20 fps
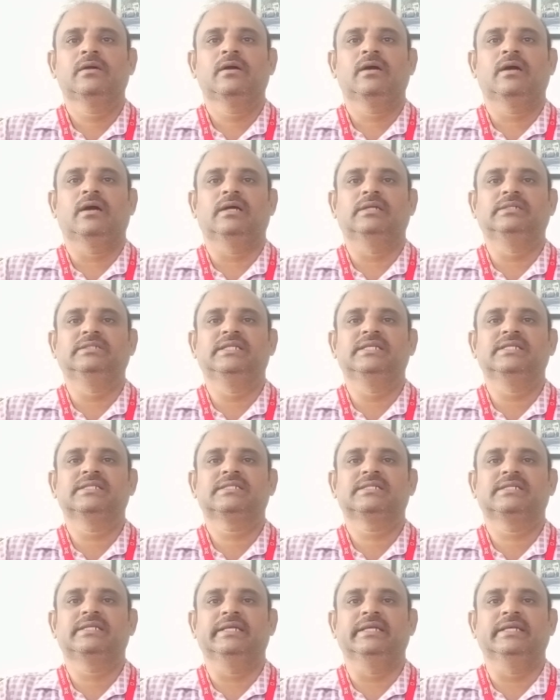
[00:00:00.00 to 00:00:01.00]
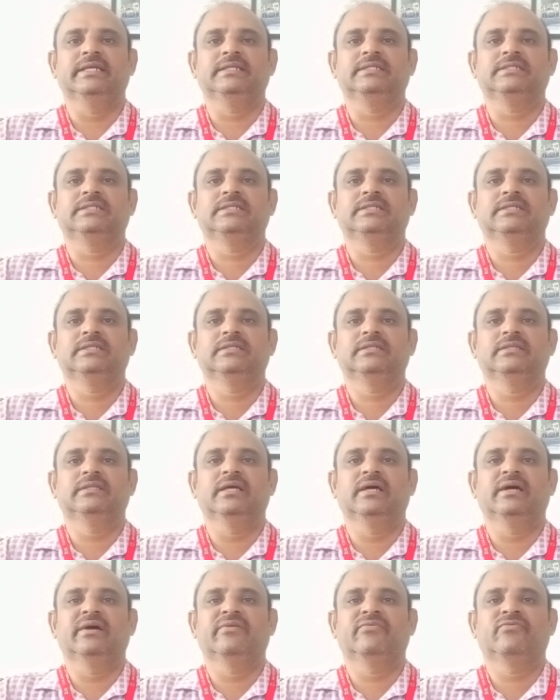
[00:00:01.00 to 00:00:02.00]
At this stage,
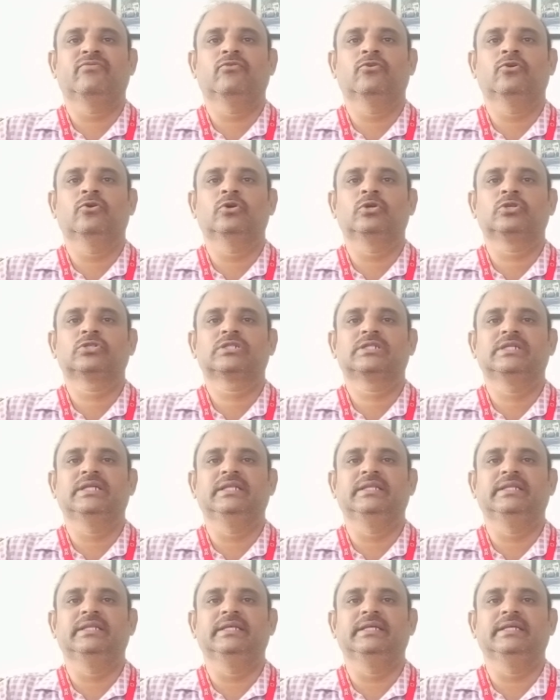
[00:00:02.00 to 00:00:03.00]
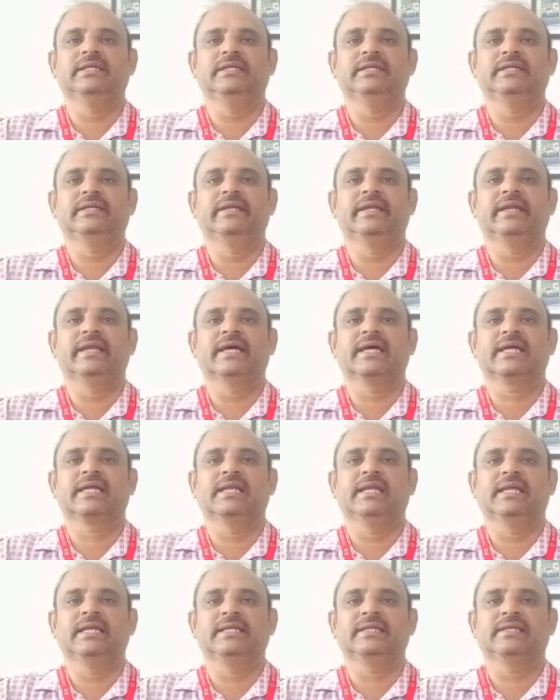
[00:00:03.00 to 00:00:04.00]
the force in the drag
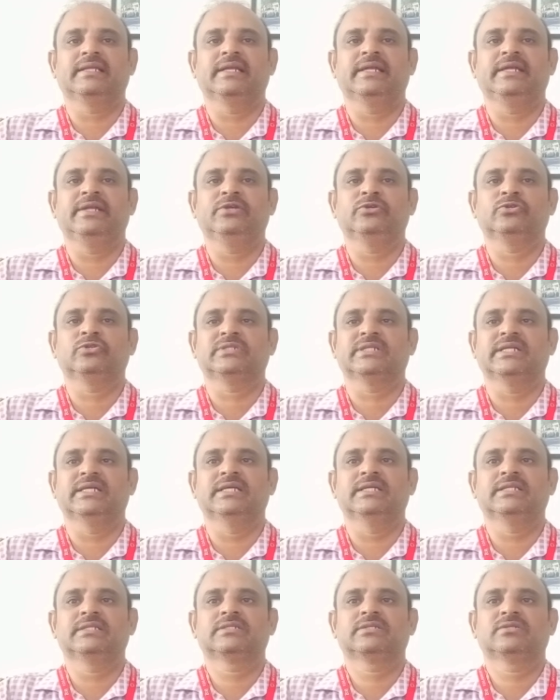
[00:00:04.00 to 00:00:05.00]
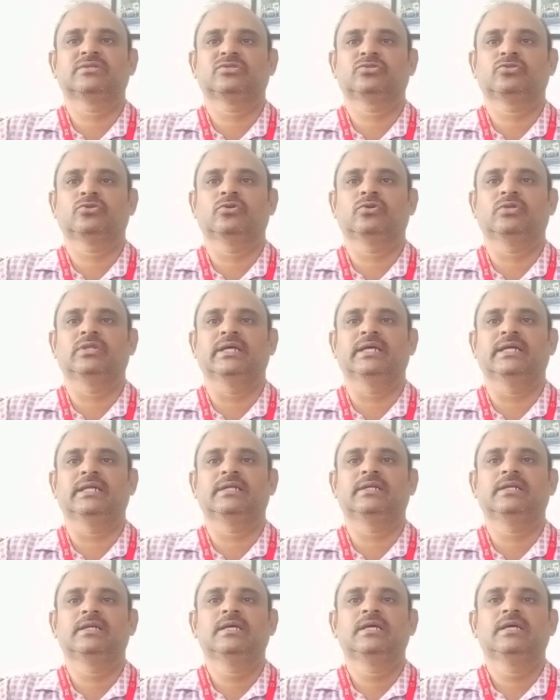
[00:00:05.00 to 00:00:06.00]
link reduces so that
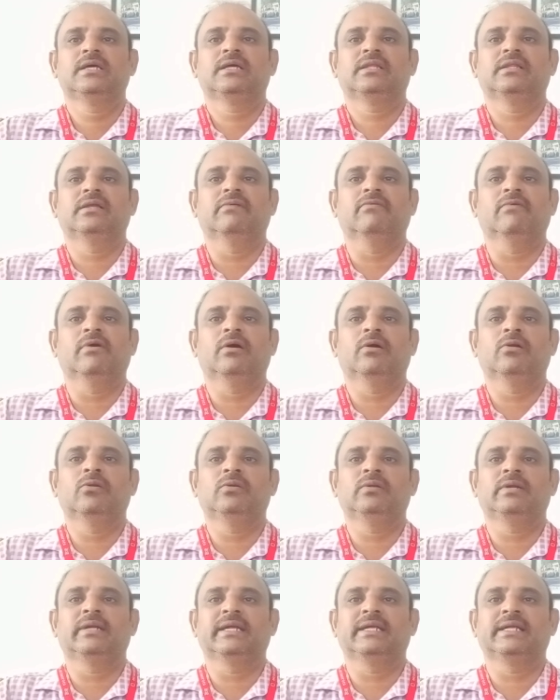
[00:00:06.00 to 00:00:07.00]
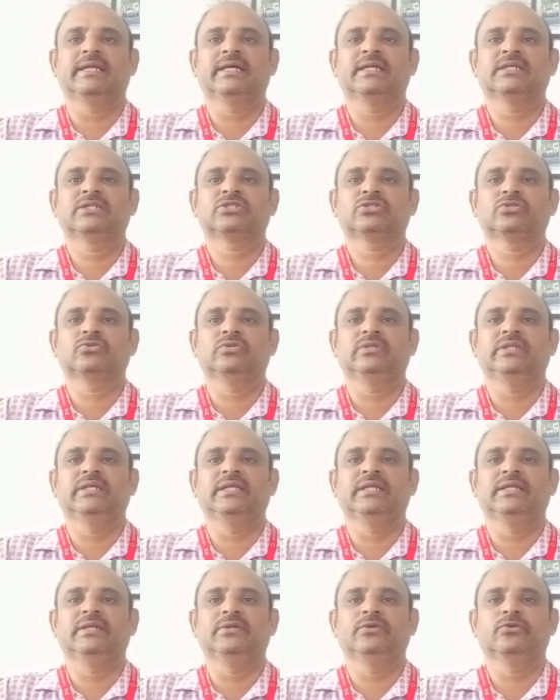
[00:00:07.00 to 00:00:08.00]
the valve returns to the
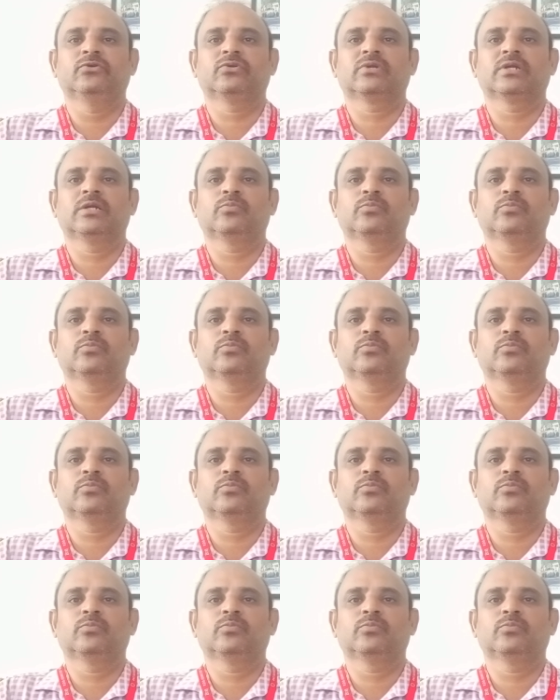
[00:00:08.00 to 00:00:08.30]
neutral